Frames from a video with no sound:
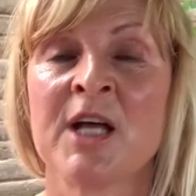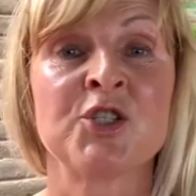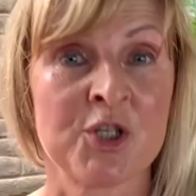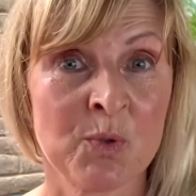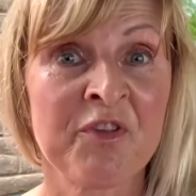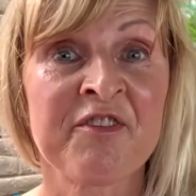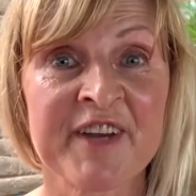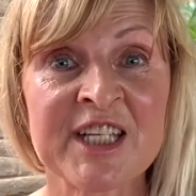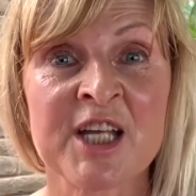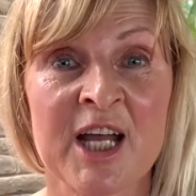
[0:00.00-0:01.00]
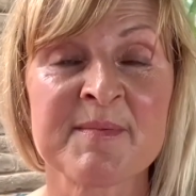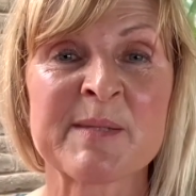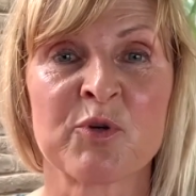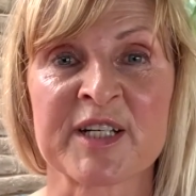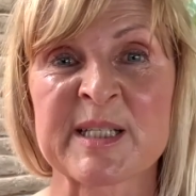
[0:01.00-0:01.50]
Two, three times
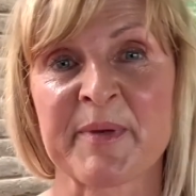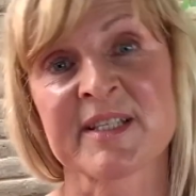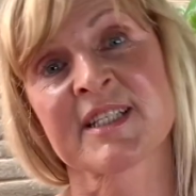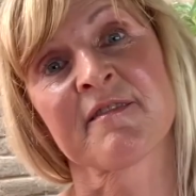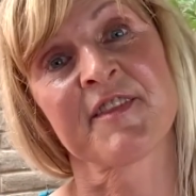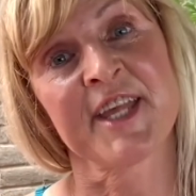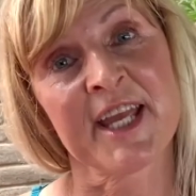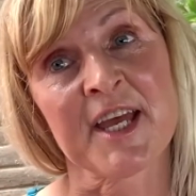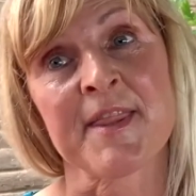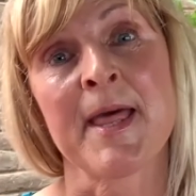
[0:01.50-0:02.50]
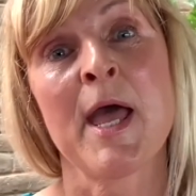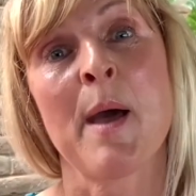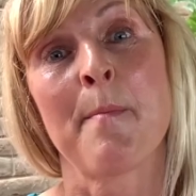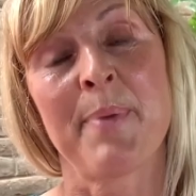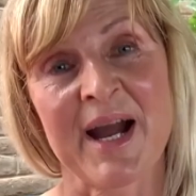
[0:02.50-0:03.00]
more expensive than
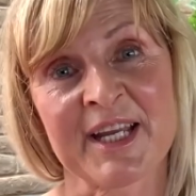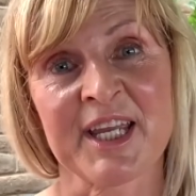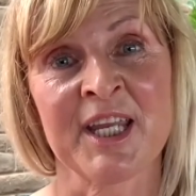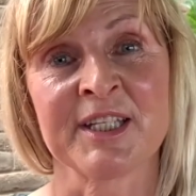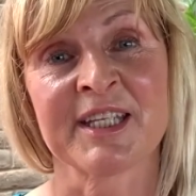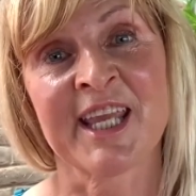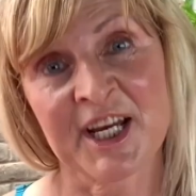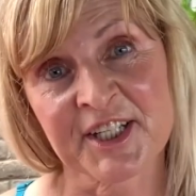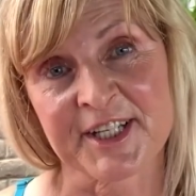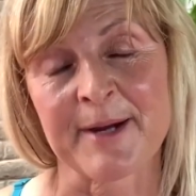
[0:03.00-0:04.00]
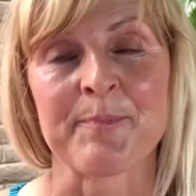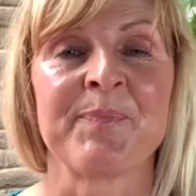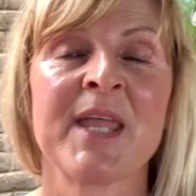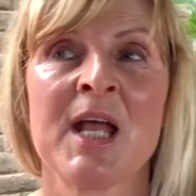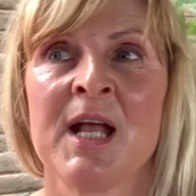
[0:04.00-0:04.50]
back in Canada.
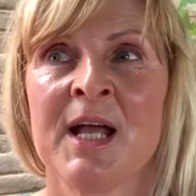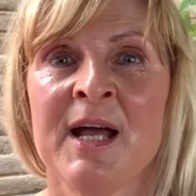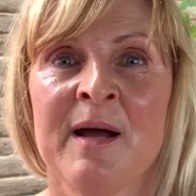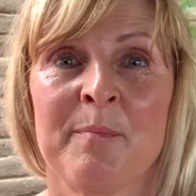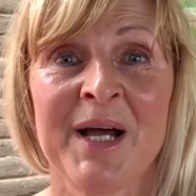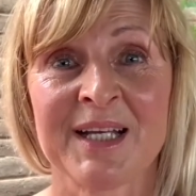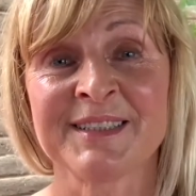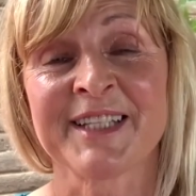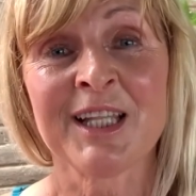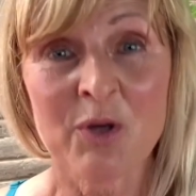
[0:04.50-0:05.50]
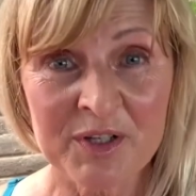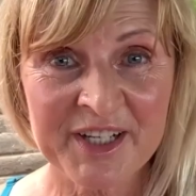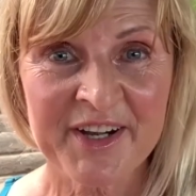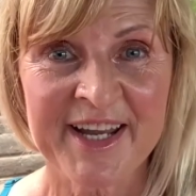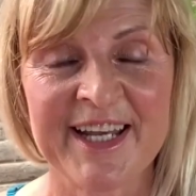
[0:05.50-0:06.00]
But the
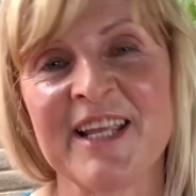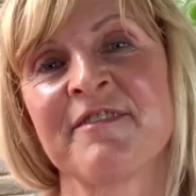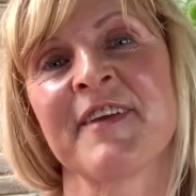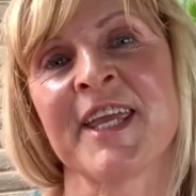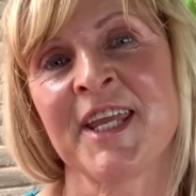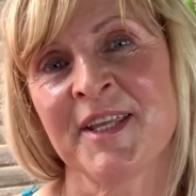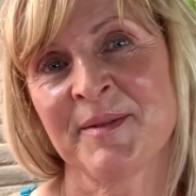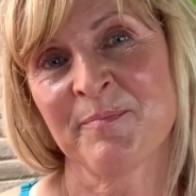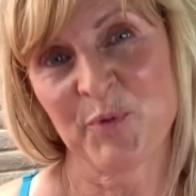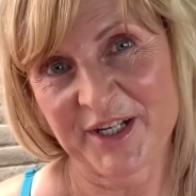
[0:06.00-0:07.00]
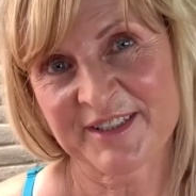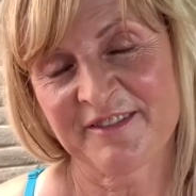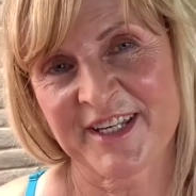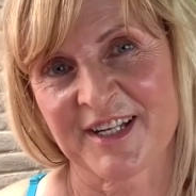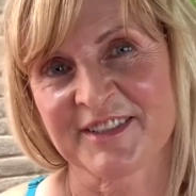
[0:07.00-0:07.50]
longer I live in Puerto
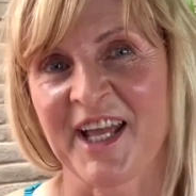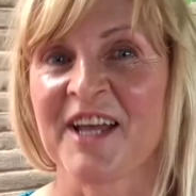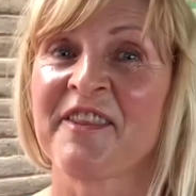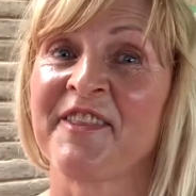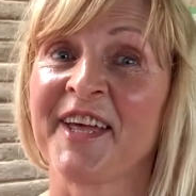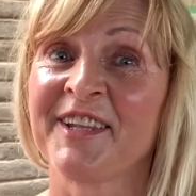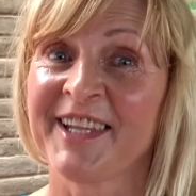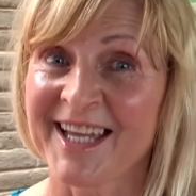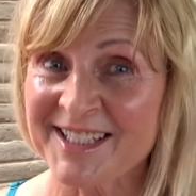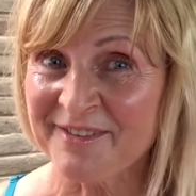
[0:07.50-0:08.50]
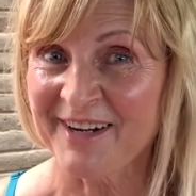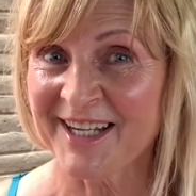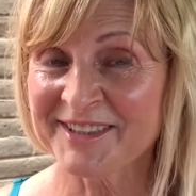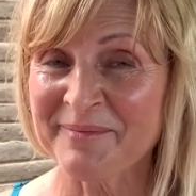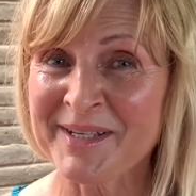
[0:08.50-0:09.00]
Vallarta, the less
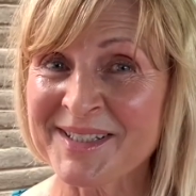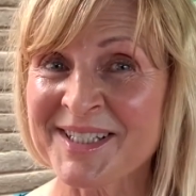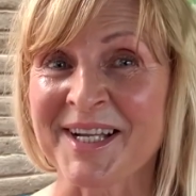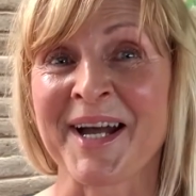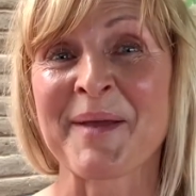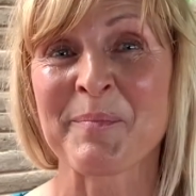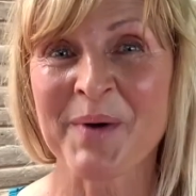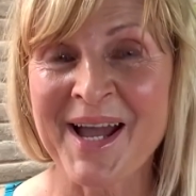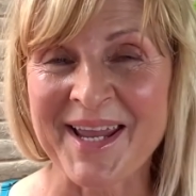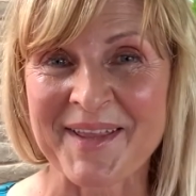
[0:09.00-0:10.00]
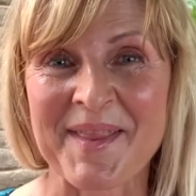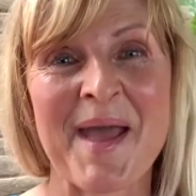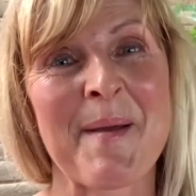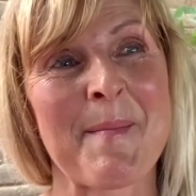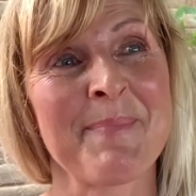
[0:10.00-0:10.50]
vitamins I'm buying
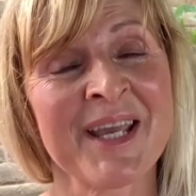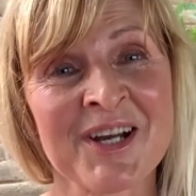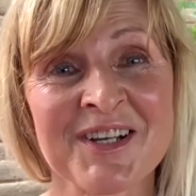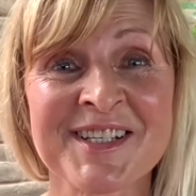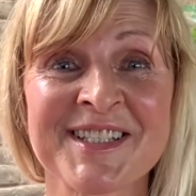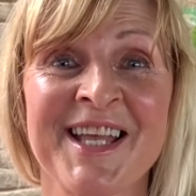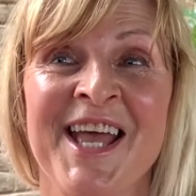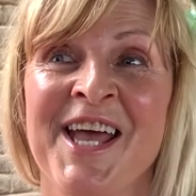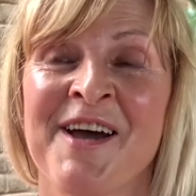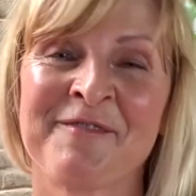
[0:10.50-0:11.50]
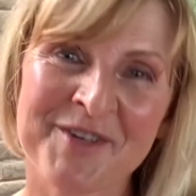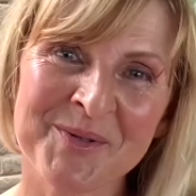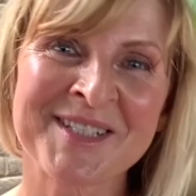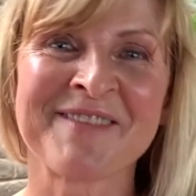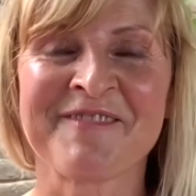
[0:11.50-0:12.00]
because
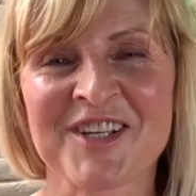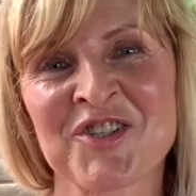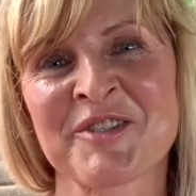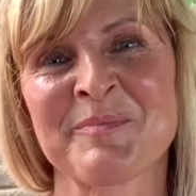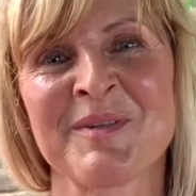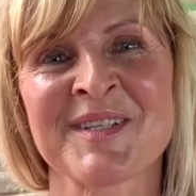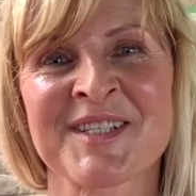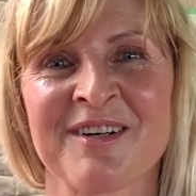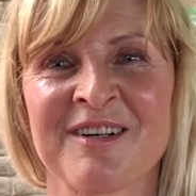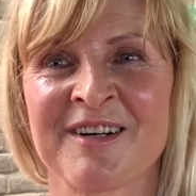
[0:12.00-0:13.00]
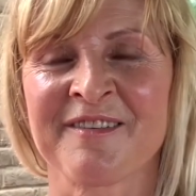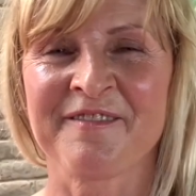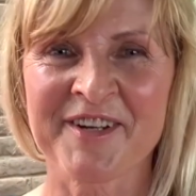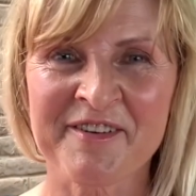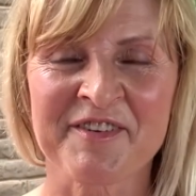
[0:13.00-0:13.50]
fruits and vegetables are
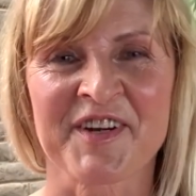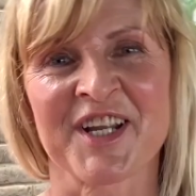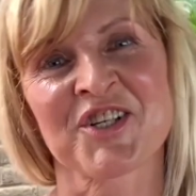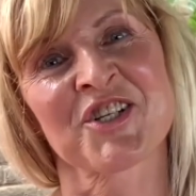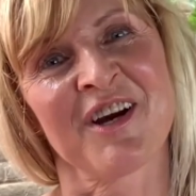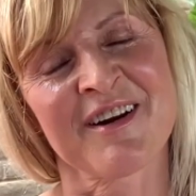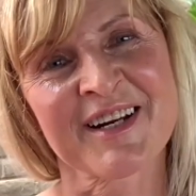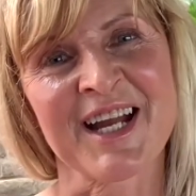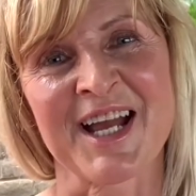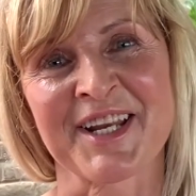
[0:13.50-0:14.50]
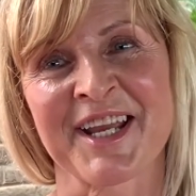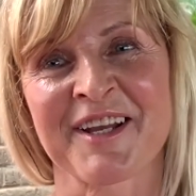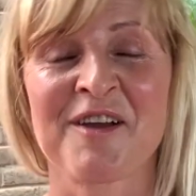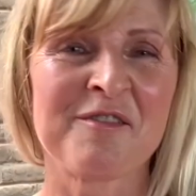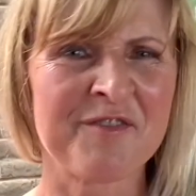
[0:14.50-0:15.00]
very fresh,
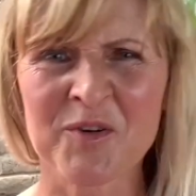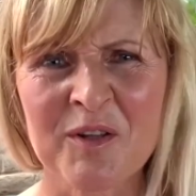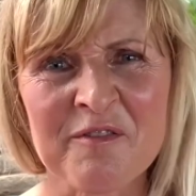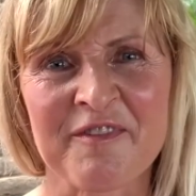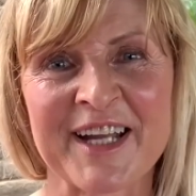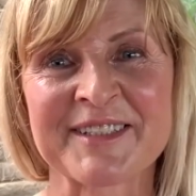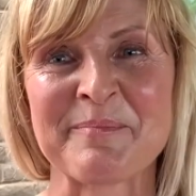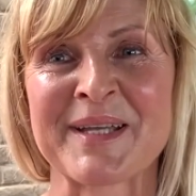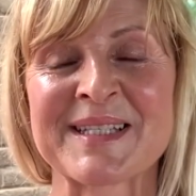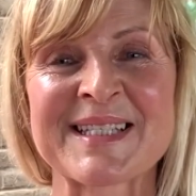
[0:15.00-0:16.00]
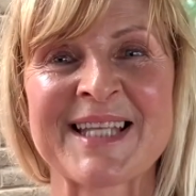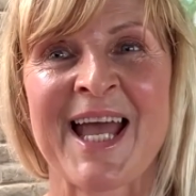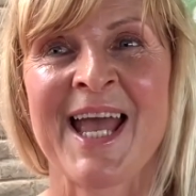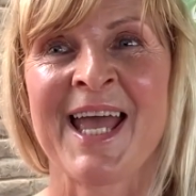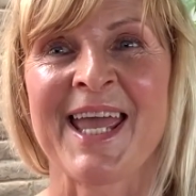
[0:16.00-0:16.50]
organic, full of vitamins.
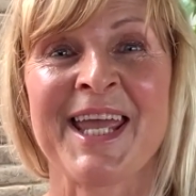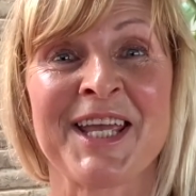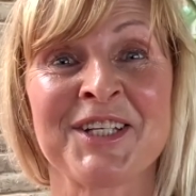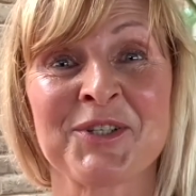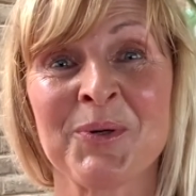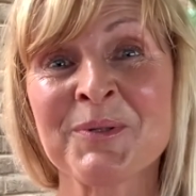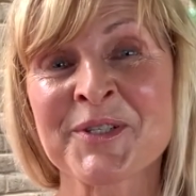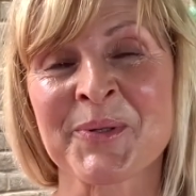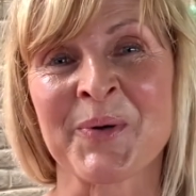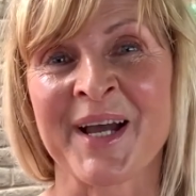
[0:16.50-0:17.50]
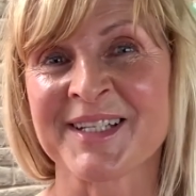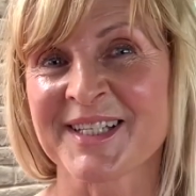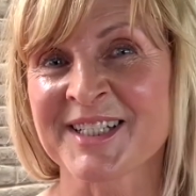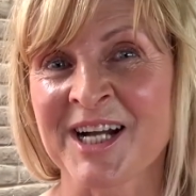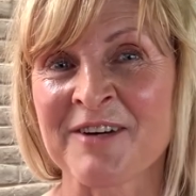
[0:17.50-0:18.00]
And also, I
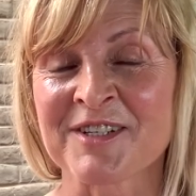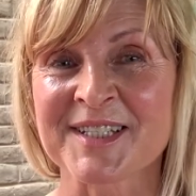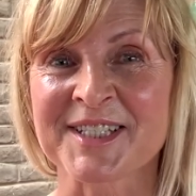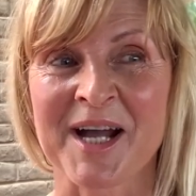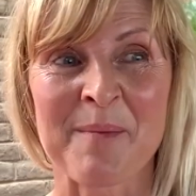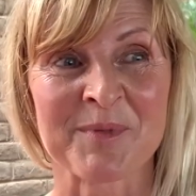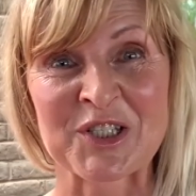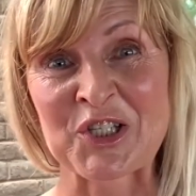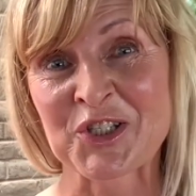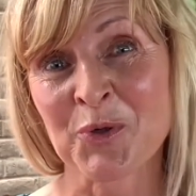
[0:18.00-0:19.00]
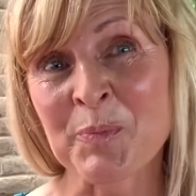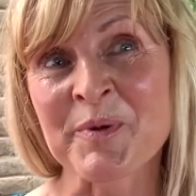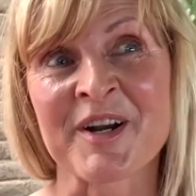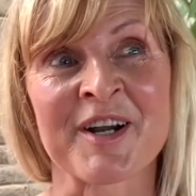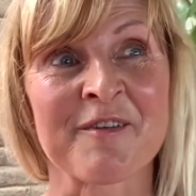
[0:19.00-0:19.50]
discovered some
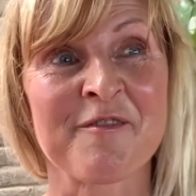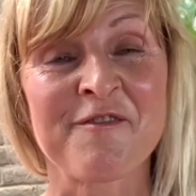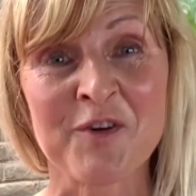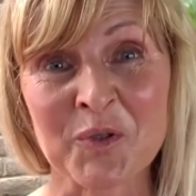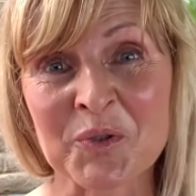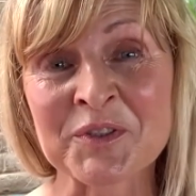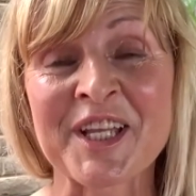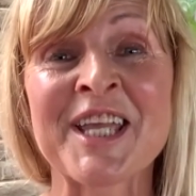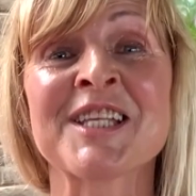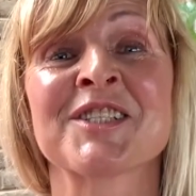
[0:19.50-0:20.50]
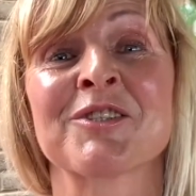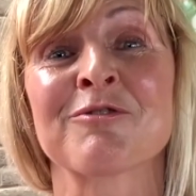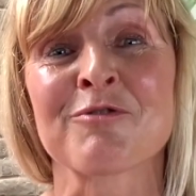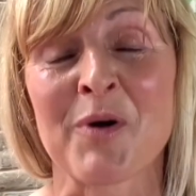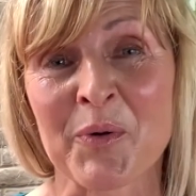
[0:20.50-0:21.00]
super food is
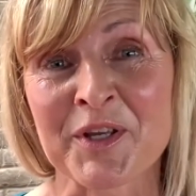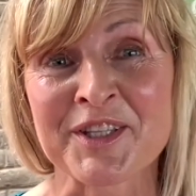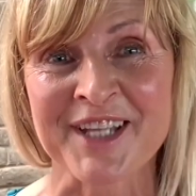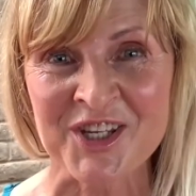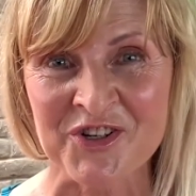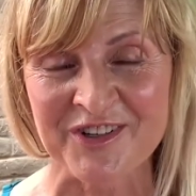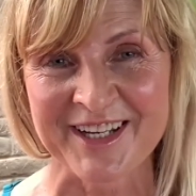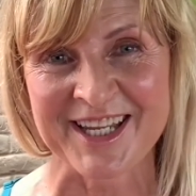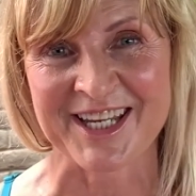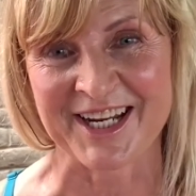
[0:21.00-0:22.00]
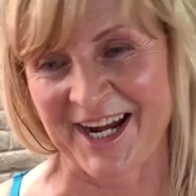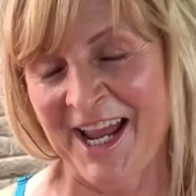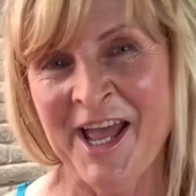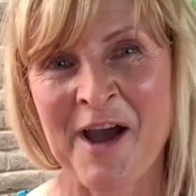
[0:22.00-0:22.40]
growing naturally here.